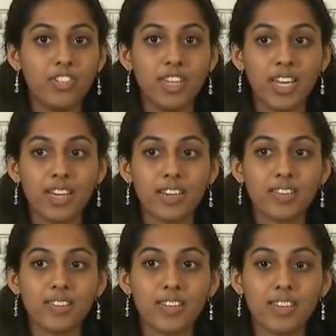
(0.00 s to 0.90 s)

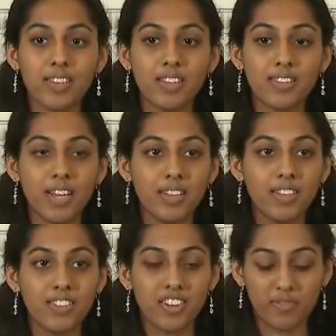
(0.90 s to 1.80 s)
genetics, the
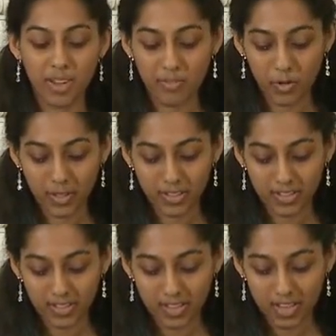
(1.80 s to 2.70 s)
silence of my
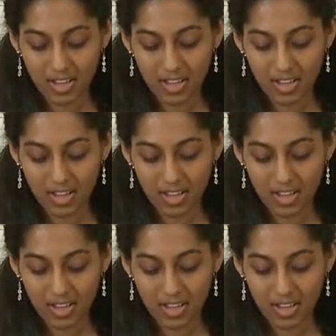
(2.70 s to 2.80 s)
voice.